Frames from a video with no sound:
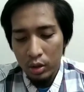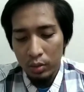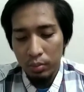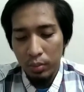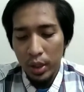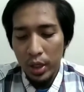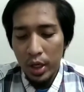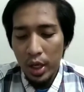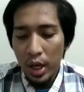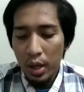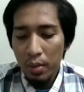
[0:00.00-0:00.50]

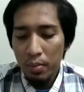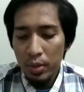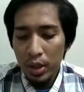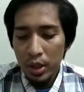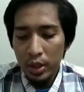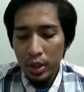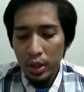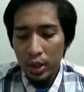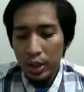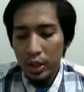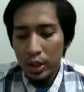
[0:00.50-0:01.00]

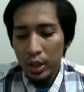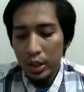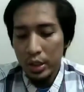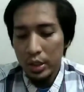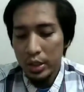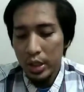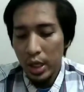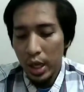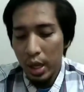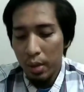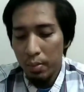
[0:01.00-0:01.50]
Malleability
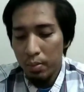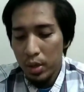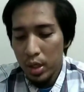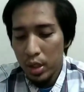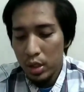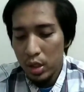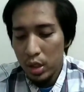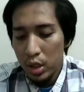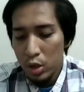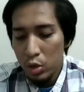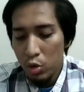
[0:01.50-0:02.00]
is
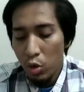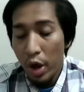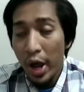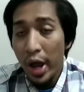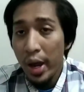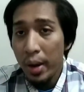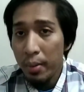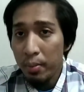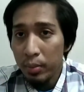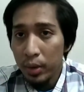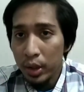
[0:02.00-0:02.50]
ability to
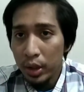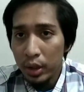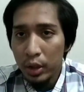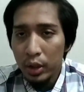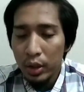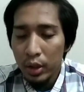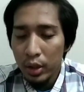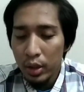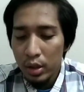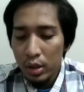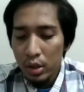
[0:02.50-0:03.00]
hammer,
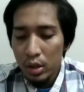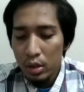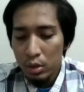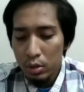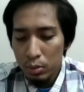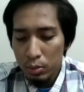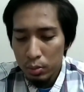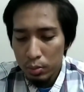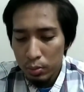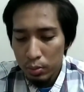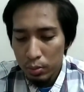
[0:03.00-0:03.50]

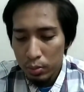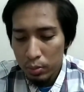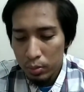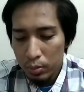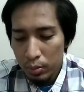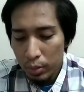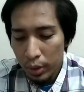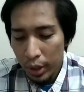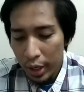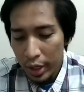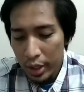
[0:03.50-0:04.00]

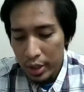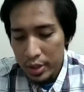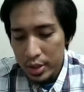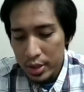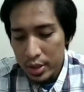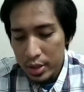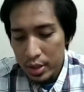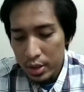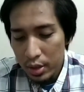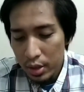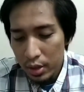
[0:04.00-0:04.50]

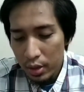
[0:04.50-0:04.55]
press